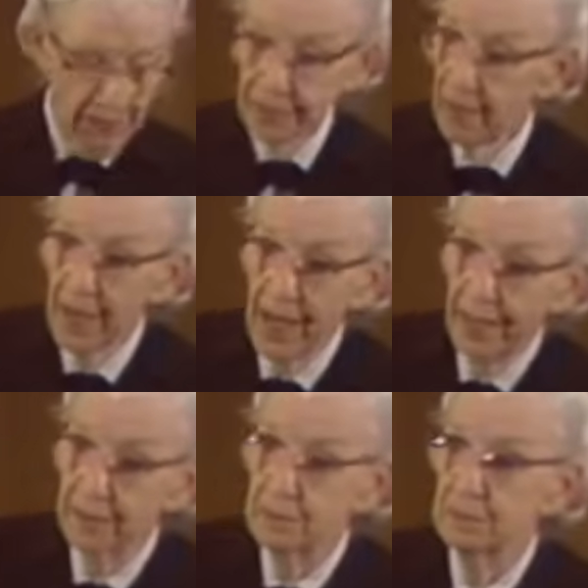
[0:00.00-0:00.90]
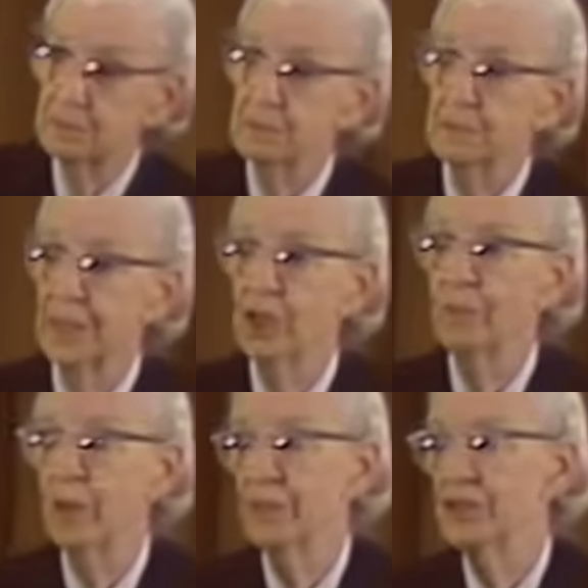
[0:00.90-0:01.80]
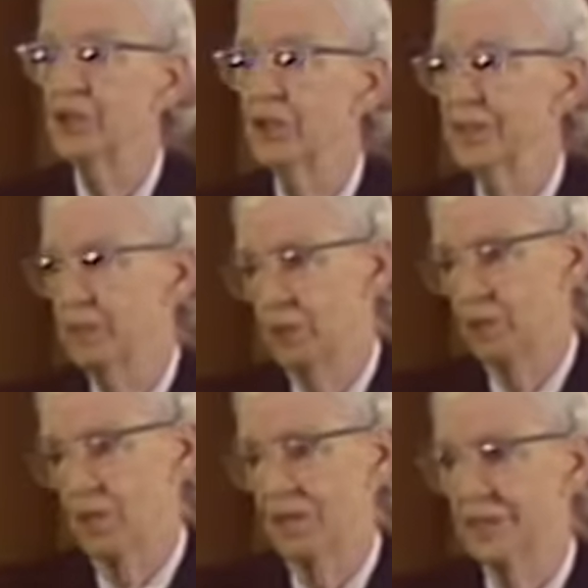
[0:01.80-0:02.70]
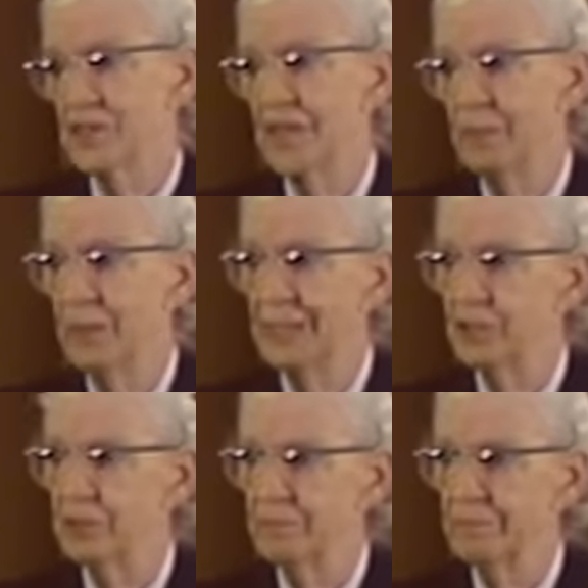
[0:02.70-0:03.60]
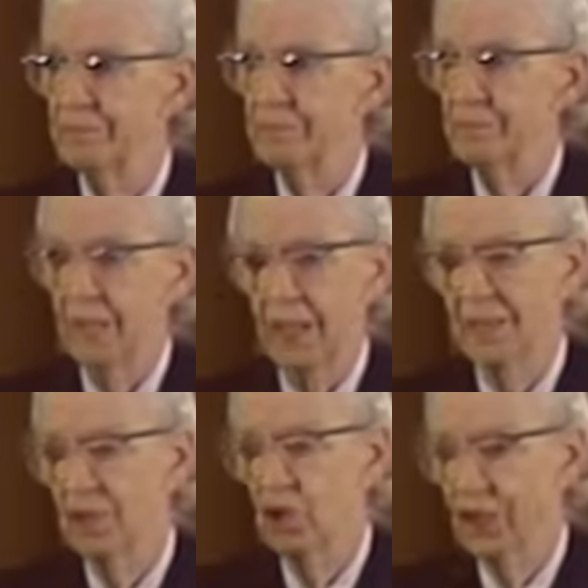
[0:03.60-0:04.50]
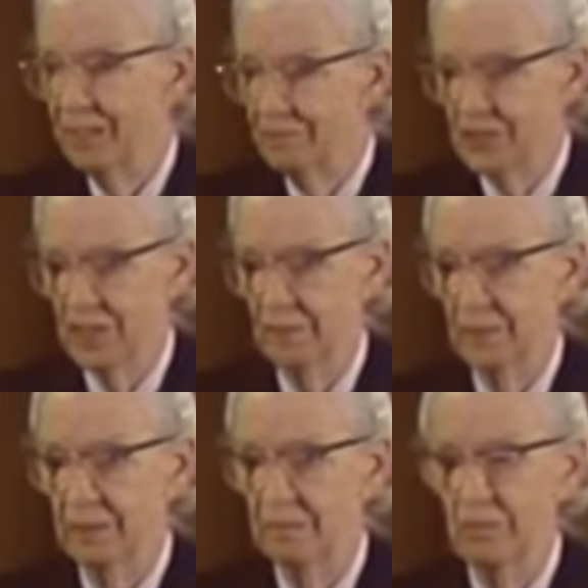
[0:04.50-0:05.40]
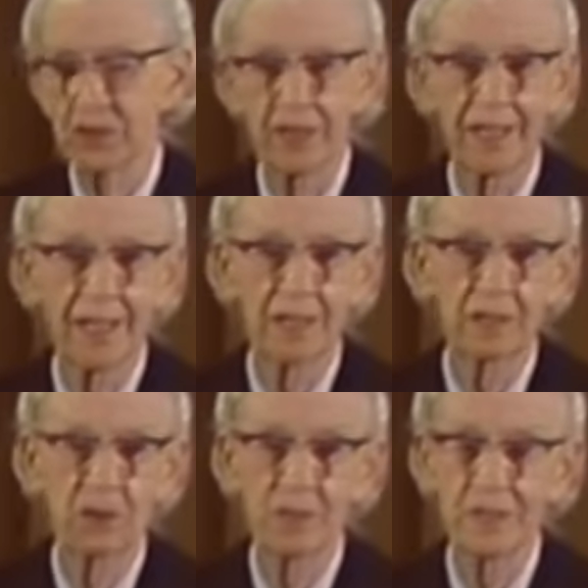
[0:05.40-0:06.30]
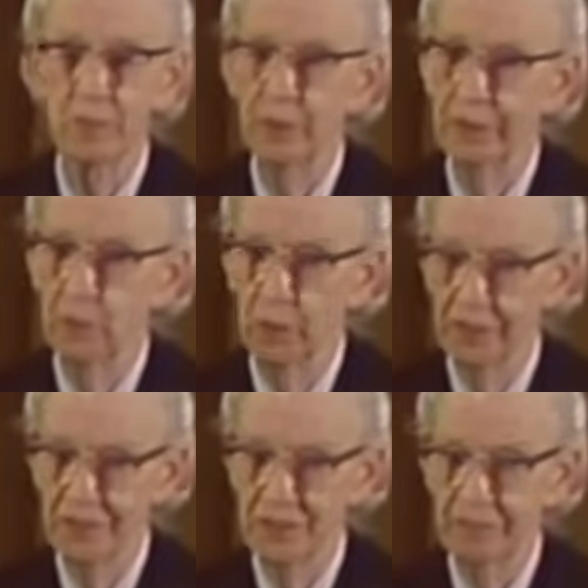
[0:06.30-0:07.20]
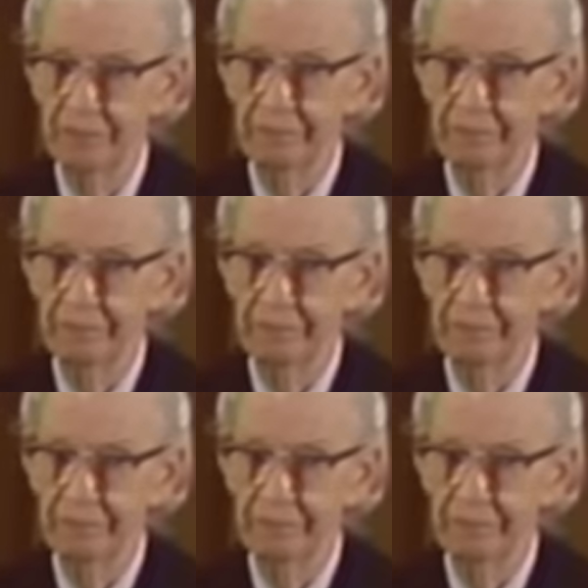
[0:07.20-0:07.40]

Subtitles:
On the other hand, they're no more mature than we were at the same age. And they're looking for something which they cannot always put in words.